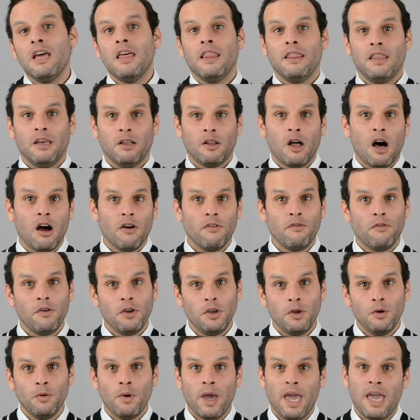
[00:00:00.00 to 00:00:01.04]
They'll offer
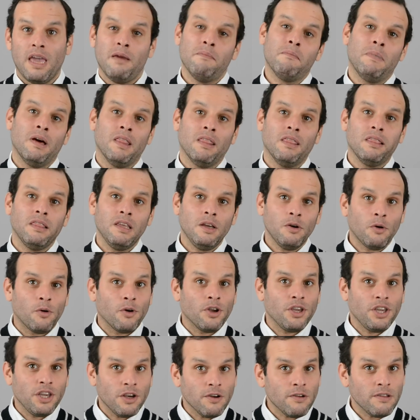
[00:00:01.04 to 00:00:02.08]
you a monthly or
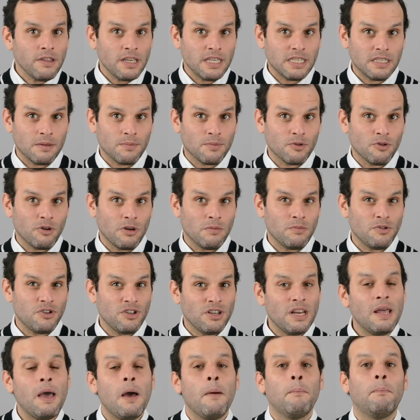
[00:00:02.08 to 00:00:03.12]
yearly
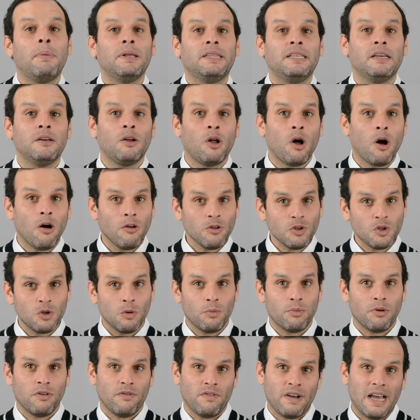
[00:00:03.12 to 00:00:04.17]
subscription, but they'll also
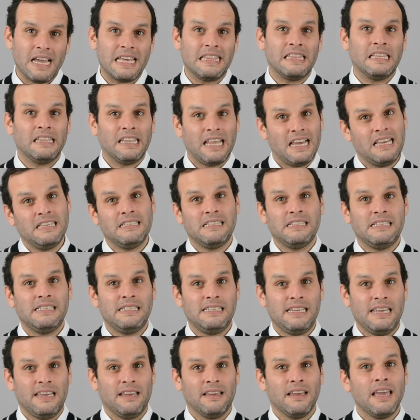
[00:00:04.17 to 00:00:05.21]
provide the
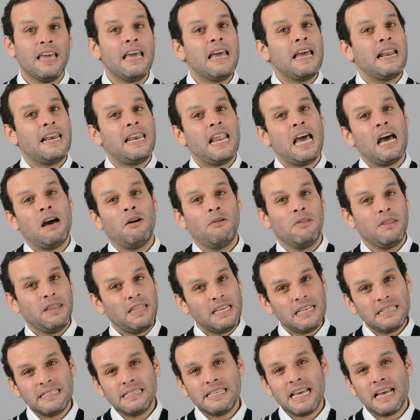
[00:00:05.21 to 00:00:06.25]
licensing. Now,
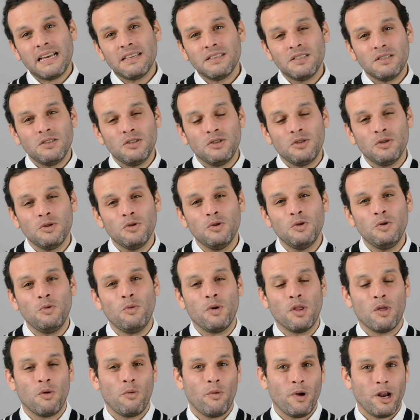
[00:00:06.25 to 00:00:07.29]
this has to do
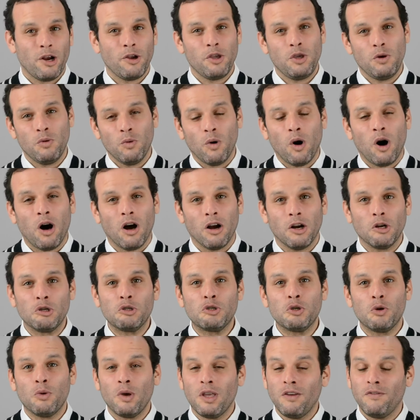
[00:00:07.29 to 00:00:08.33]
with where you are.
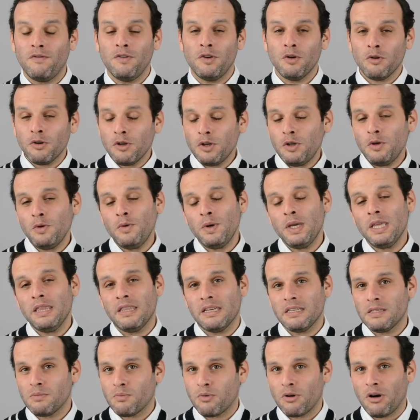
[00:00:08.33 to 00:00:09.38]
So if you're doing
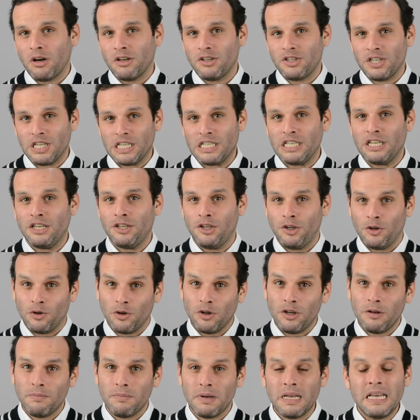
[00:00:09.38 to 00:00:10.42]
this project in
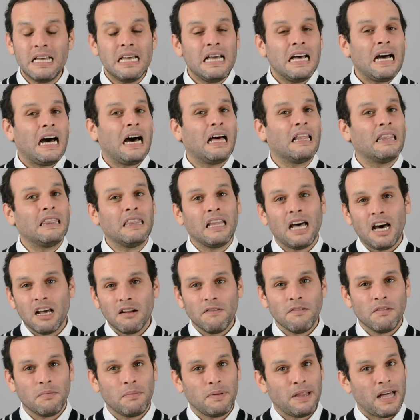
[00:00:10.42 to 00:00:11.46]
Europe, a lot of
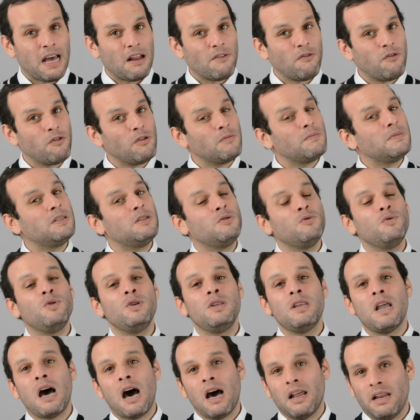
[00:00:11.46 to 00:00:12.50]
the platforms do
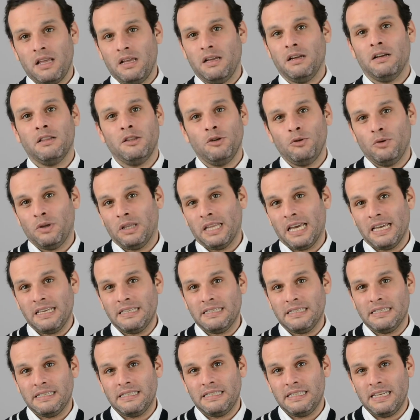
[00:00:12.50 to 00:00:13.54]
not include
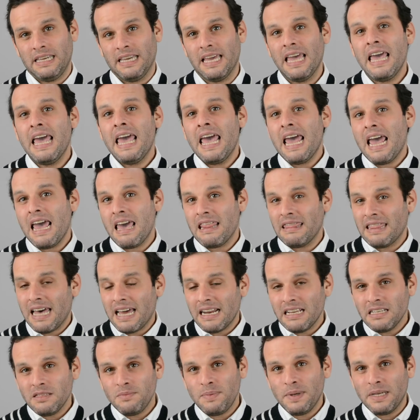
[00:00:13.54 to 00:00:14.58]
licensing. And that
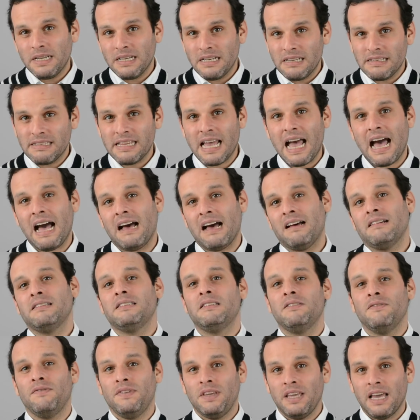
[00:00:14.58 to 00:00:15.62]
is because as
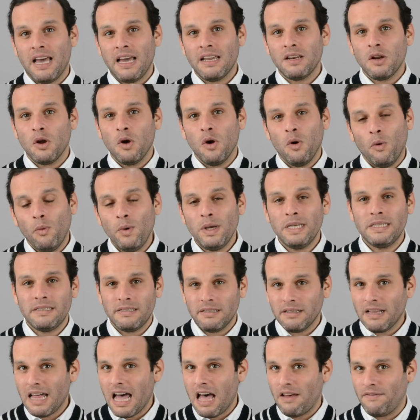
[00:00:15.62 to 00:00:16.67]
of yet, we still
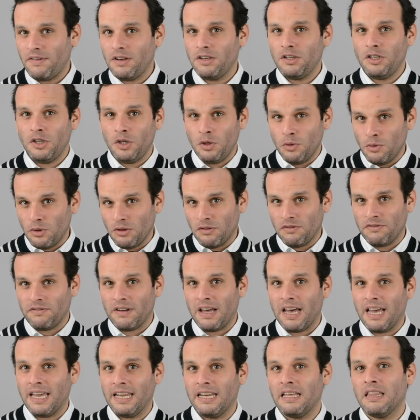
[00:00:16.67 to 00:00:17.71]
haven't
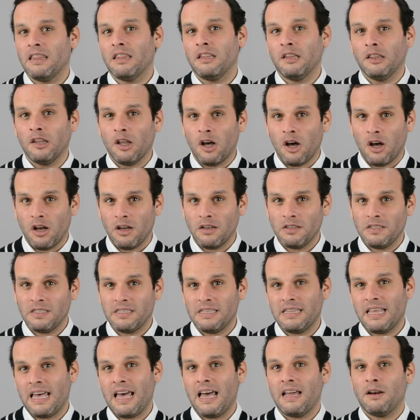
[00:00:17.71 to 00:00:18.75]
unified the laws
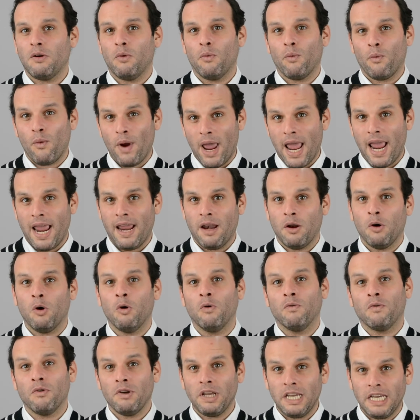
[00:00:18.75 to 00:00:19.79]
that reign
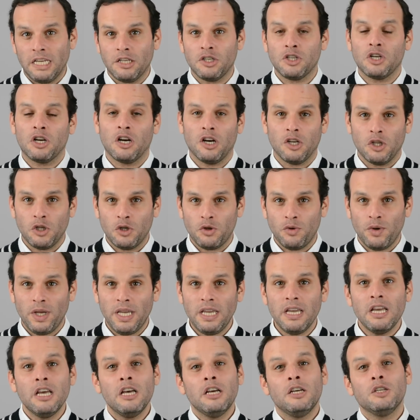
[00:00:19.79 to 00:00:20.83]
over each country.
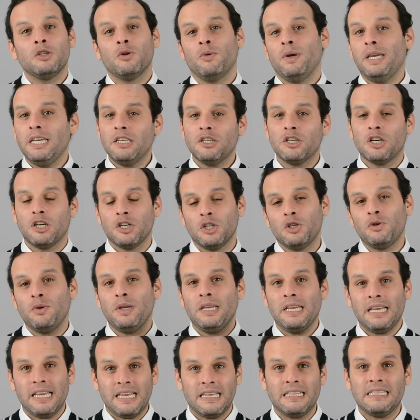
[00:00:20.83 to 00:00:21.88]
So each country
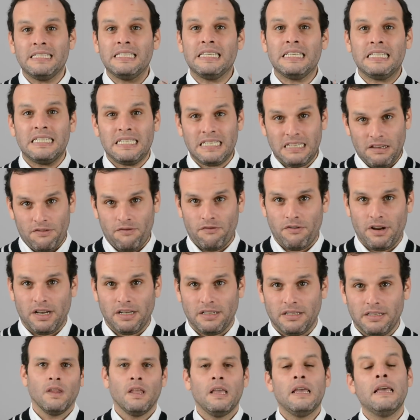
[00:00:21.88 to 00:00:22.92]
is
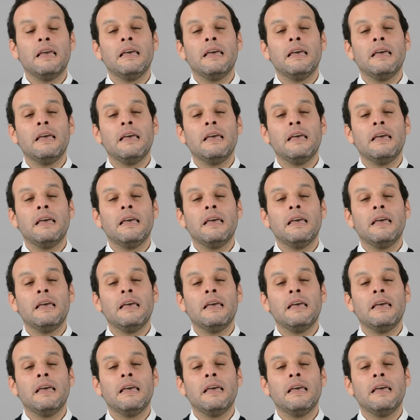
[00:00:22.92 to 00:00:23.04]
different.